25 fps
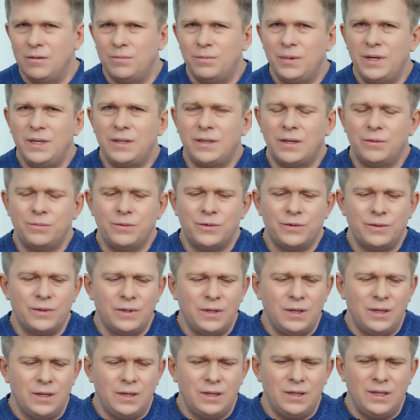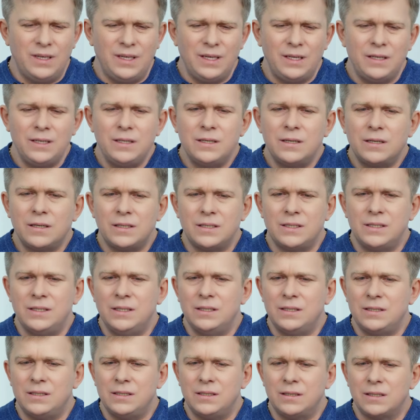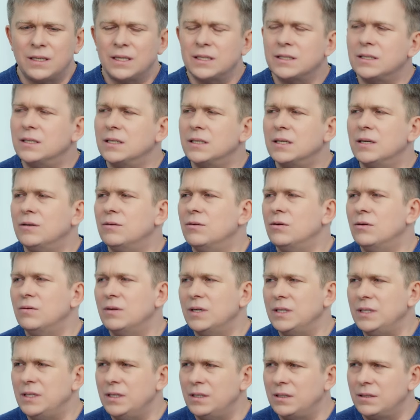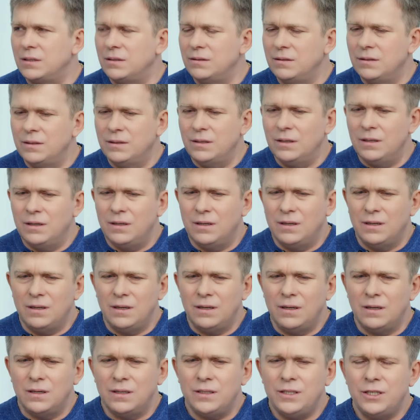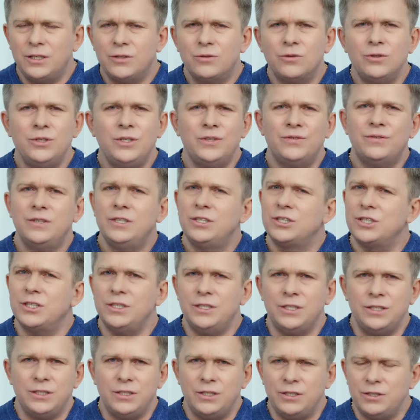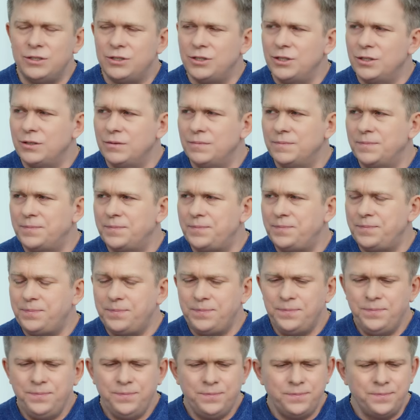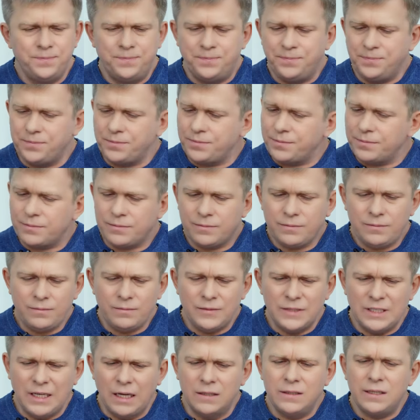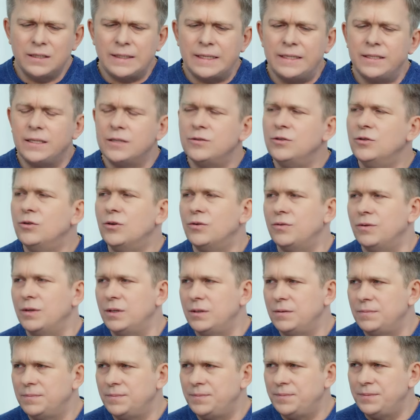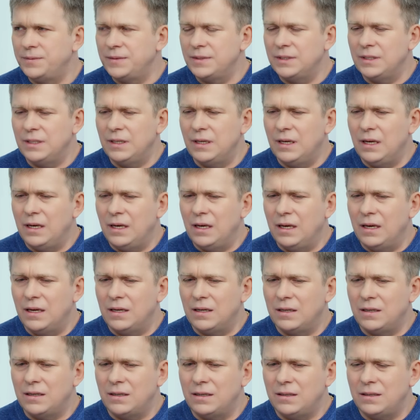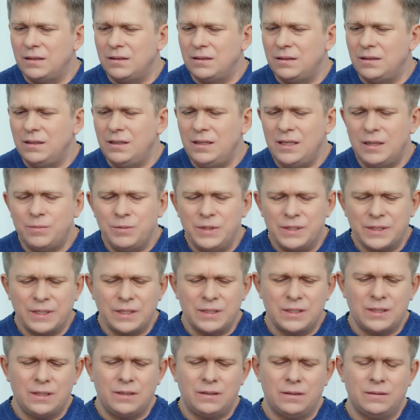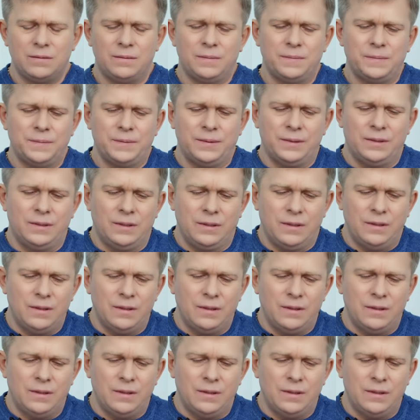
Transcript: That is why there is no leader as such. No one is either superior or inferior. AllatRa is something new. And I would say,